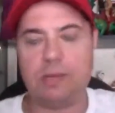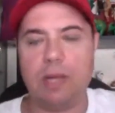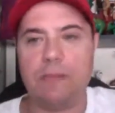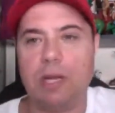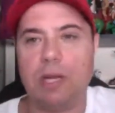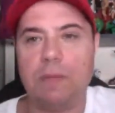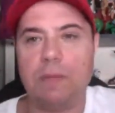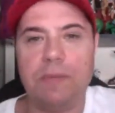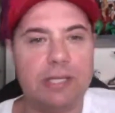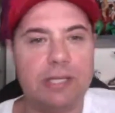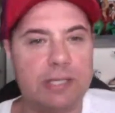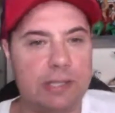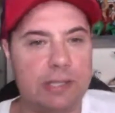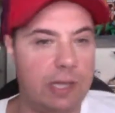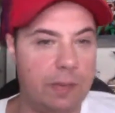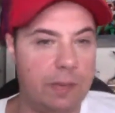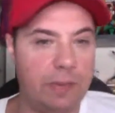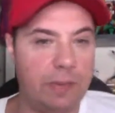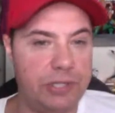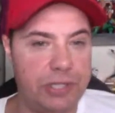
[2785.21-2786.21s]

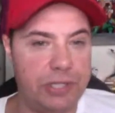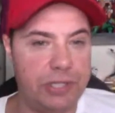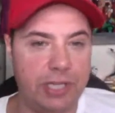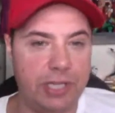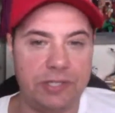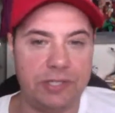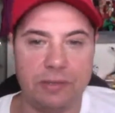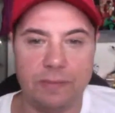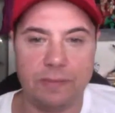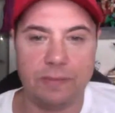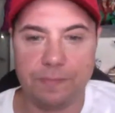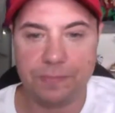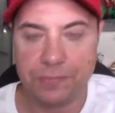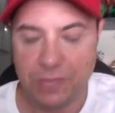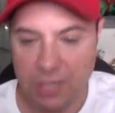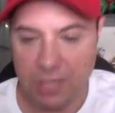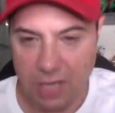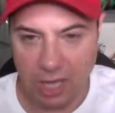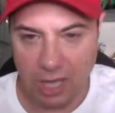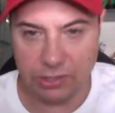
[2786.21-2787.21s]
celebrity chaser.
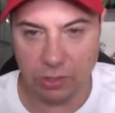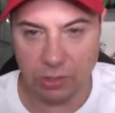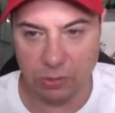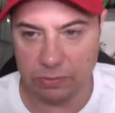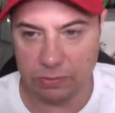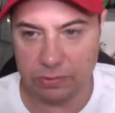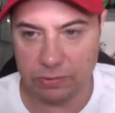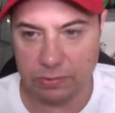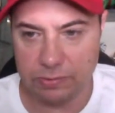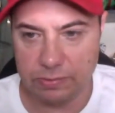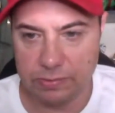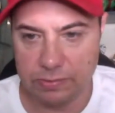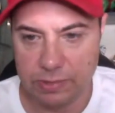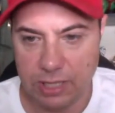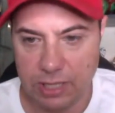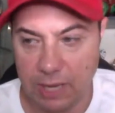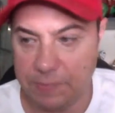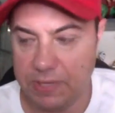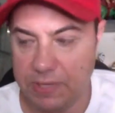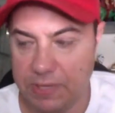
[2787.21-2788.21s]
I
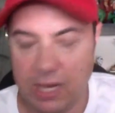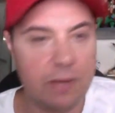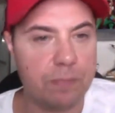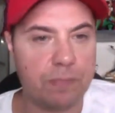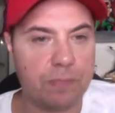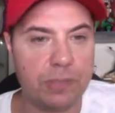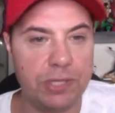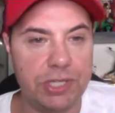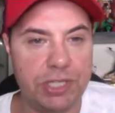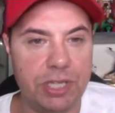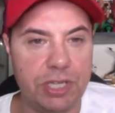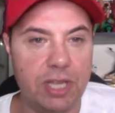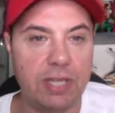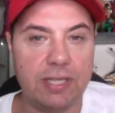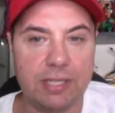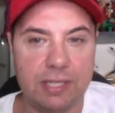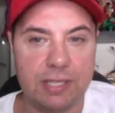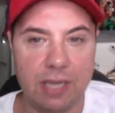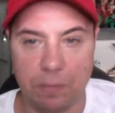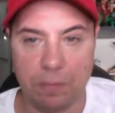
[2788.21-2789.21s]
mean, I appreciate
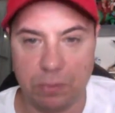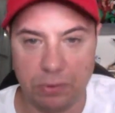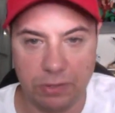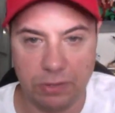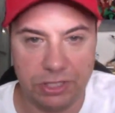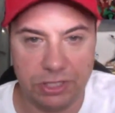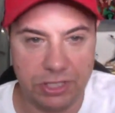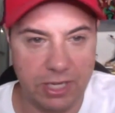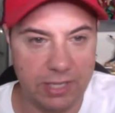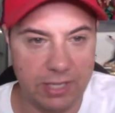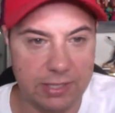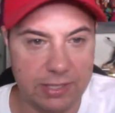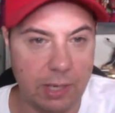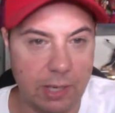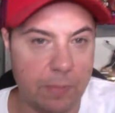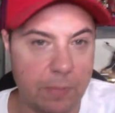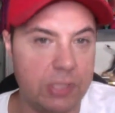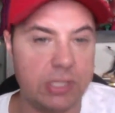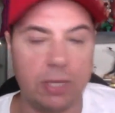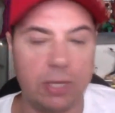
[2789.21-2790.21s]

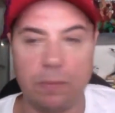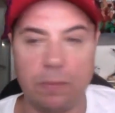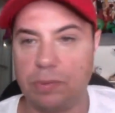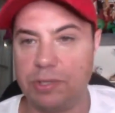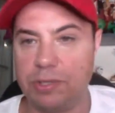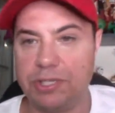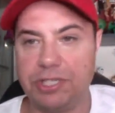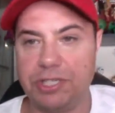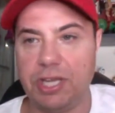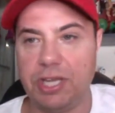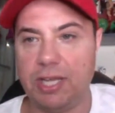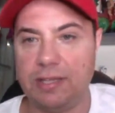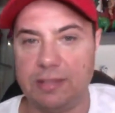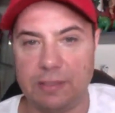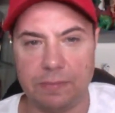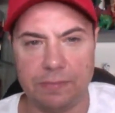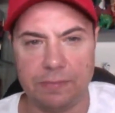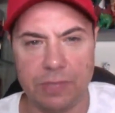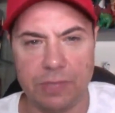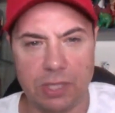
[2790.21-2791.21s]
celebrities. I appreciate
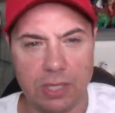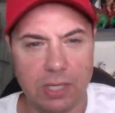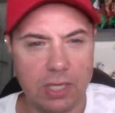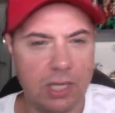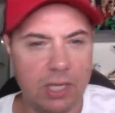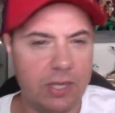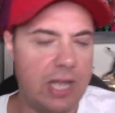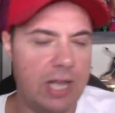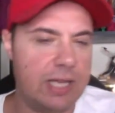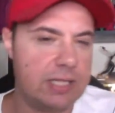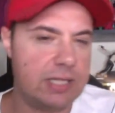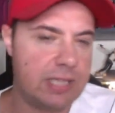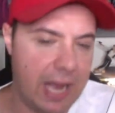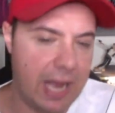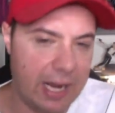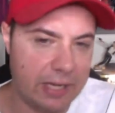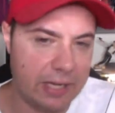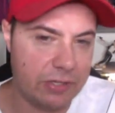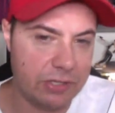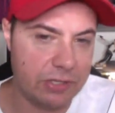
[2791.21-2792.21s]
them as
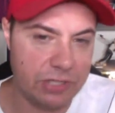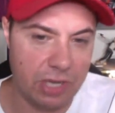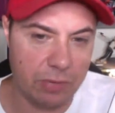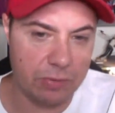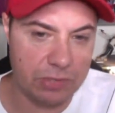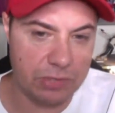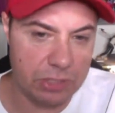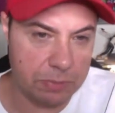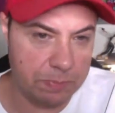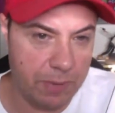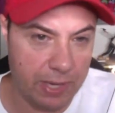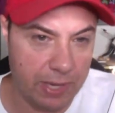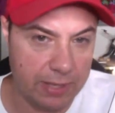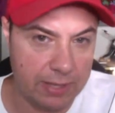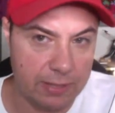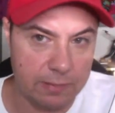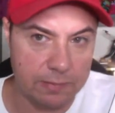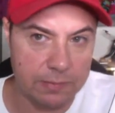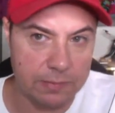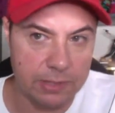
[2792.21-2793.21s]
actors. I respect them,
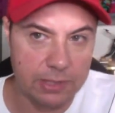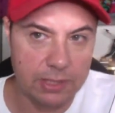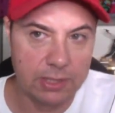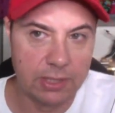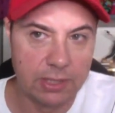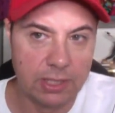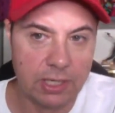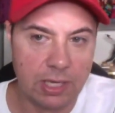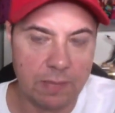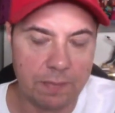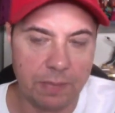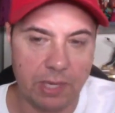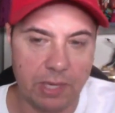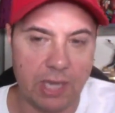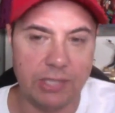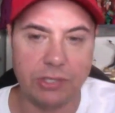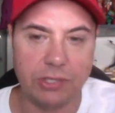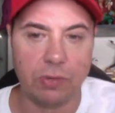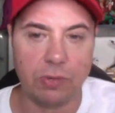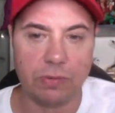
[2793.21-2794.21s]
but I
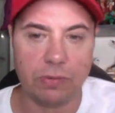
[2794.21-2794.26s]
don't